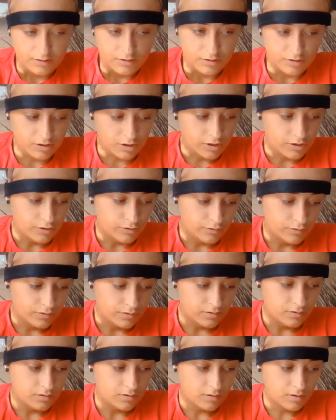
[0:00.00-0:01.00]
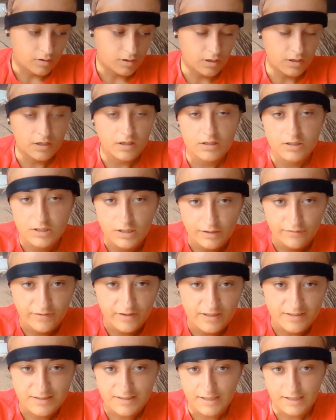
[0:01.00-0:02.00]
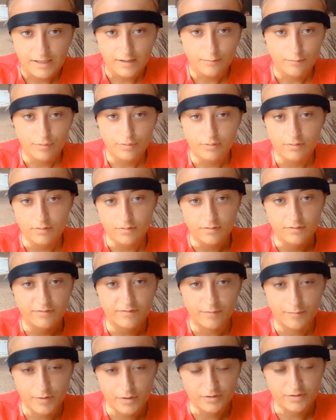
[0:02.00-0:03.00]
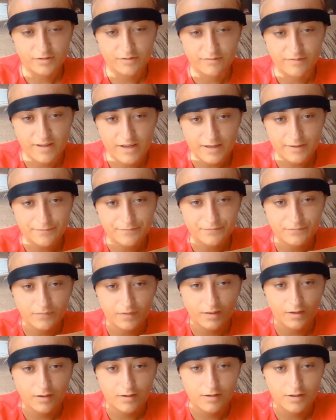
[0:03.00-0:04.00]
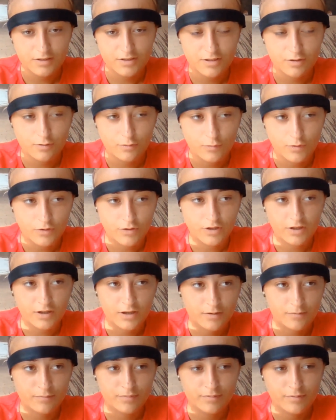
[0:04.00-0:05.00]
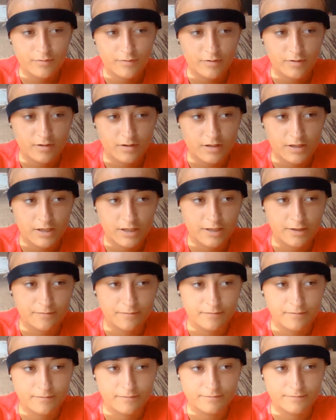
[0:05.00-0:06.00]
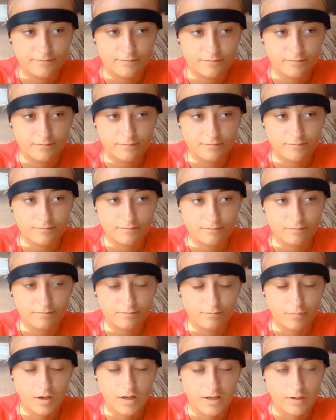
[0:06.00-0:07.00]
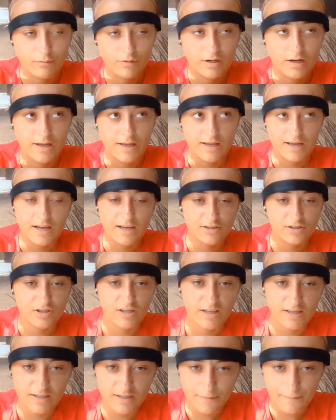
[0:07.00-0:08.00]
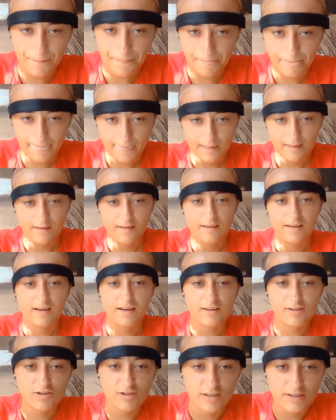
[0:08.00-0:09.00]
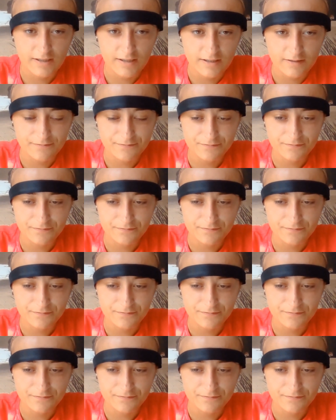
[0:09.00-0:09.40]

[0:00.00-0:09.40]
So I actually fell asleep for most of that. I actually got woken up by hearing Ashley. So